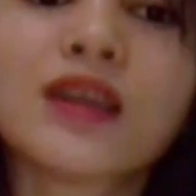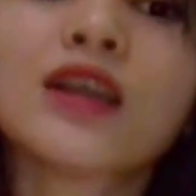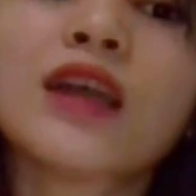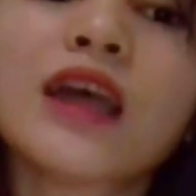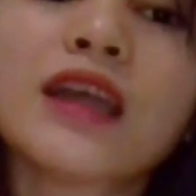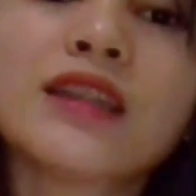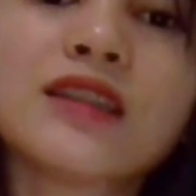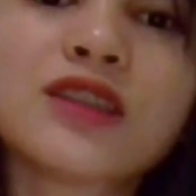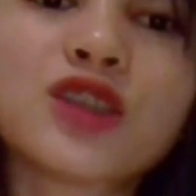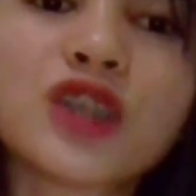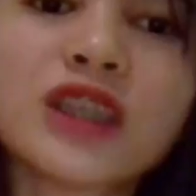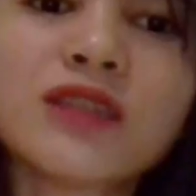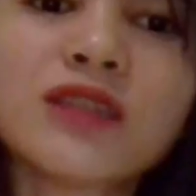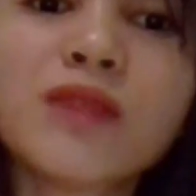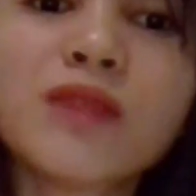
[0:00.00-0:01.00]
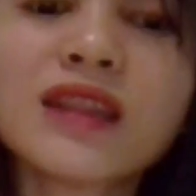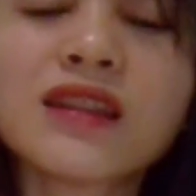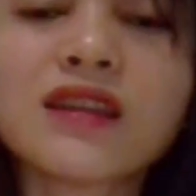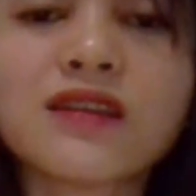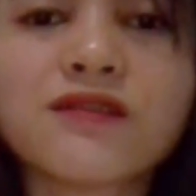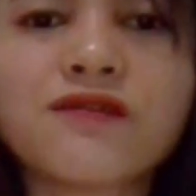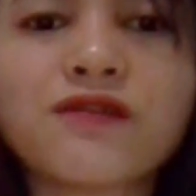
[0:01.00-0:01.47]
And the treatment
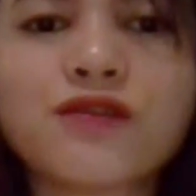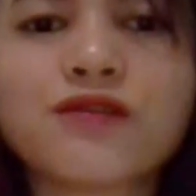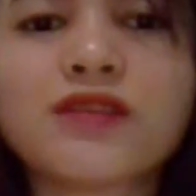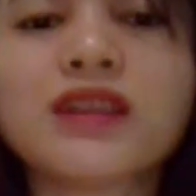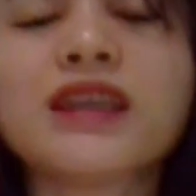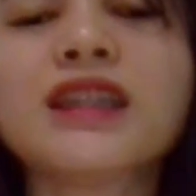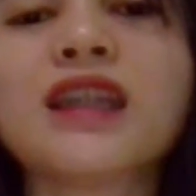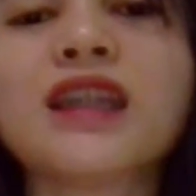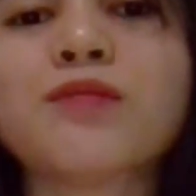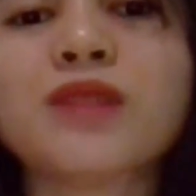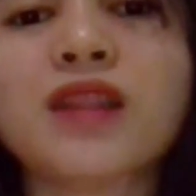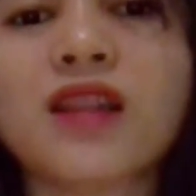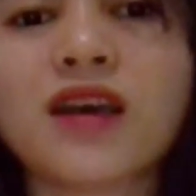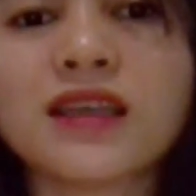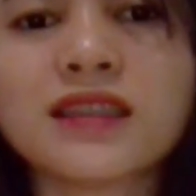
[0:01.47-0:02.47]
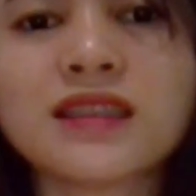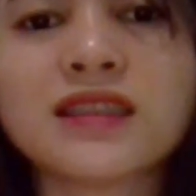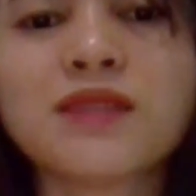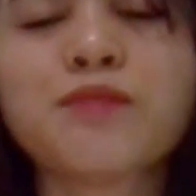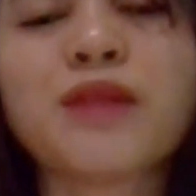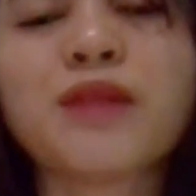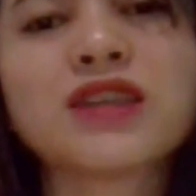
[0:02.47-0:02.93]
of tooth enamel loss
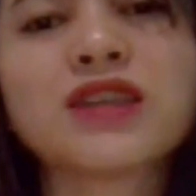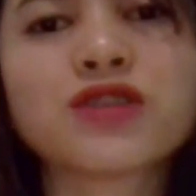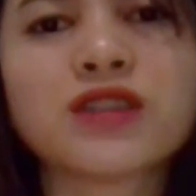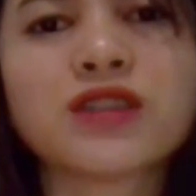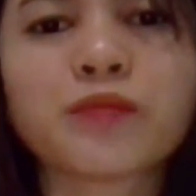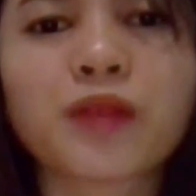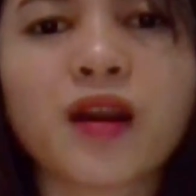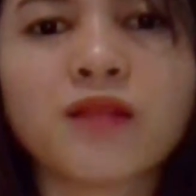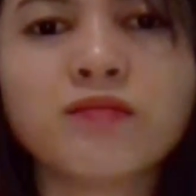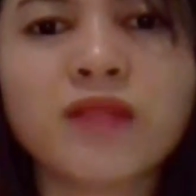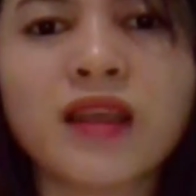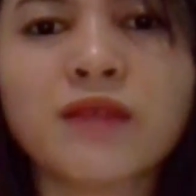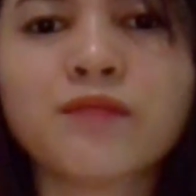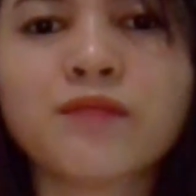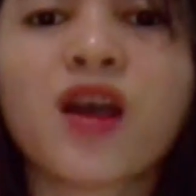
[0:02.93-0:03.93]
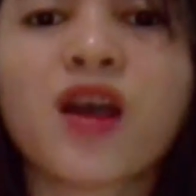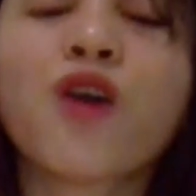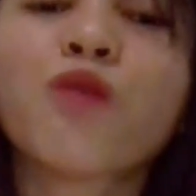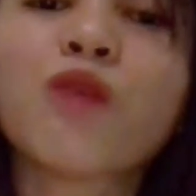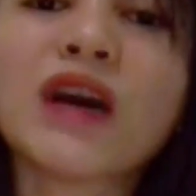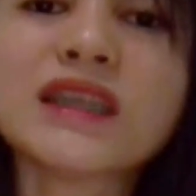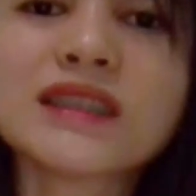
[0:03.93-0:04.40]
depends on the problem.
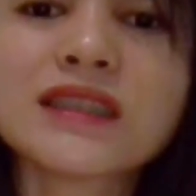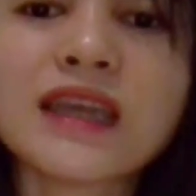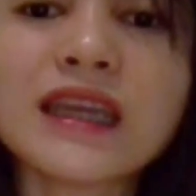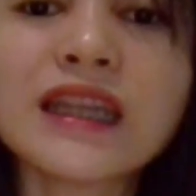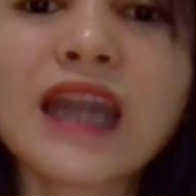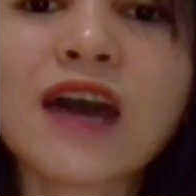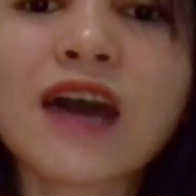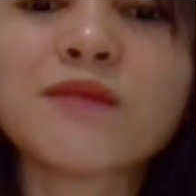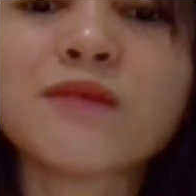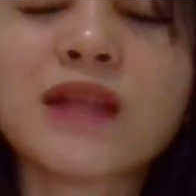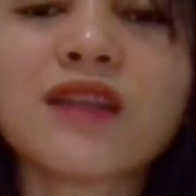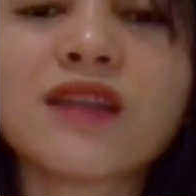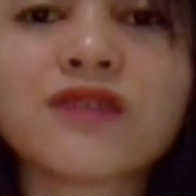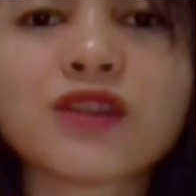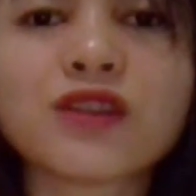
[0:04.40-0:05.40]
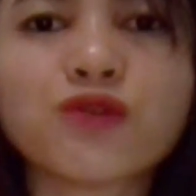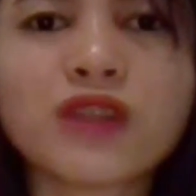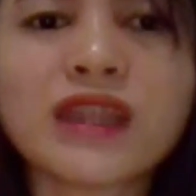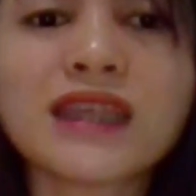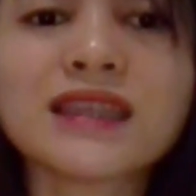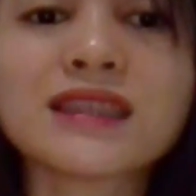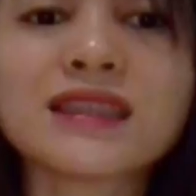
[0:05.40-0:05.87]
Once the enamel of a tooth
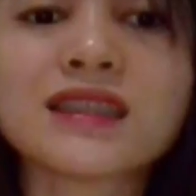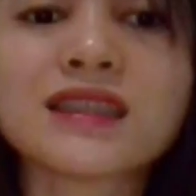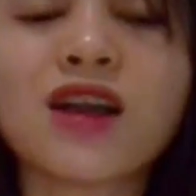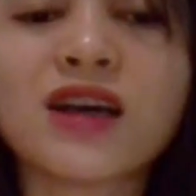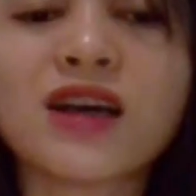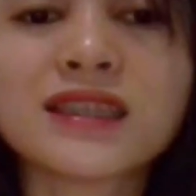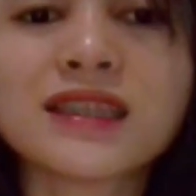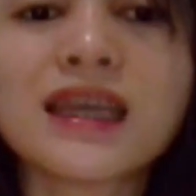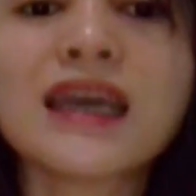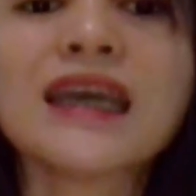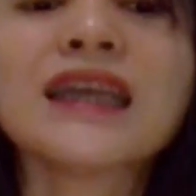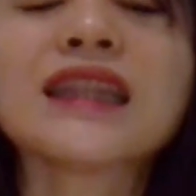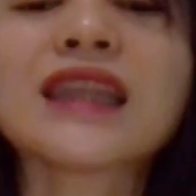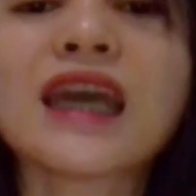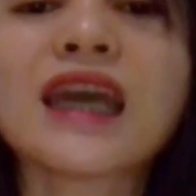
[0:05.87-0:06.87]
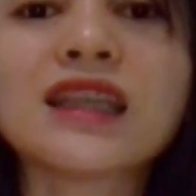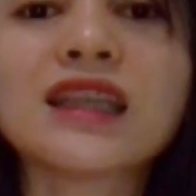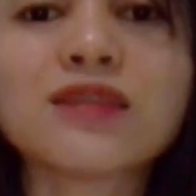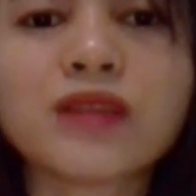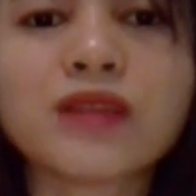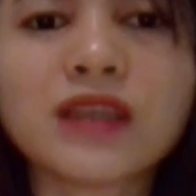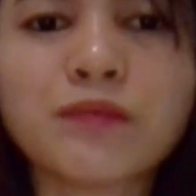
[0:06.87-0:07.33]
is lost, it cannot
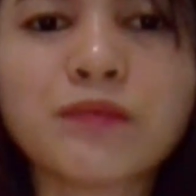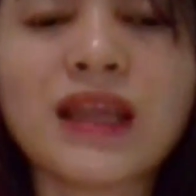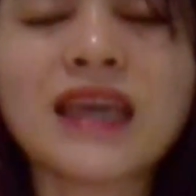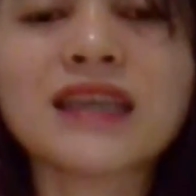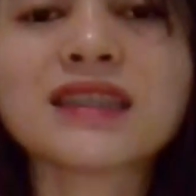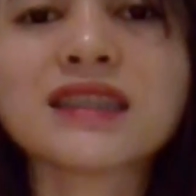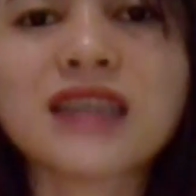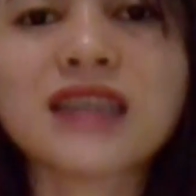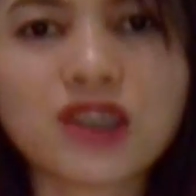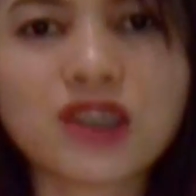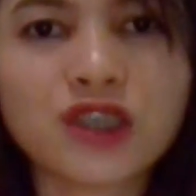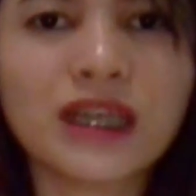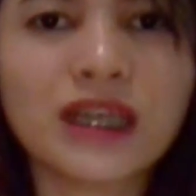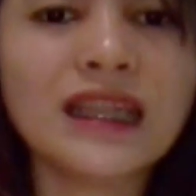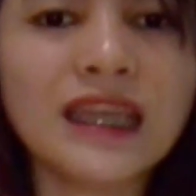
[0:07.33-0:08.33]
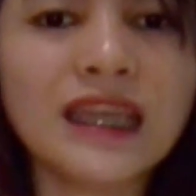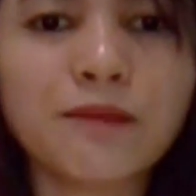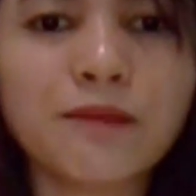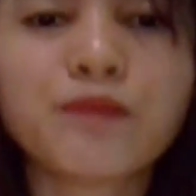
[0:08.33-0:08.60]
be replaced naturally.